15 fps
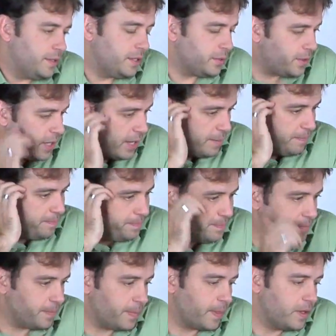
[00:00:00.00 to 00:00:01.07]
OK,
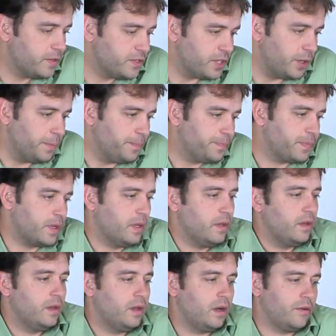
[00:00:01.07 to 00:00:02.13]
so
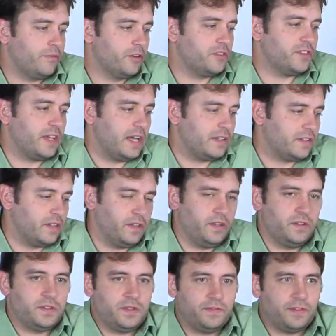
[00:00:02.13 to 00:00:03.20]
our first task
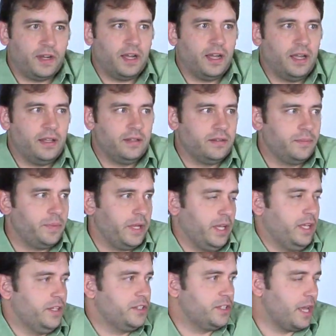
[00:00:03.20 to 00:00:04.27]
is to find
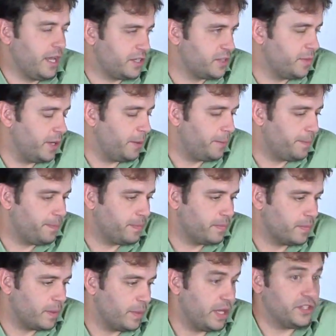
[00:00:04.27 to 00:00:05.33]
page.xml
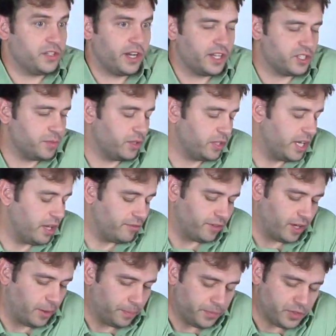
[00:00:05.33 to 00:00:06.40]
layout
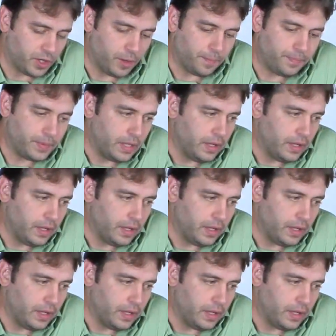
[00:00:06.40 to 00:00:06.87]
file. So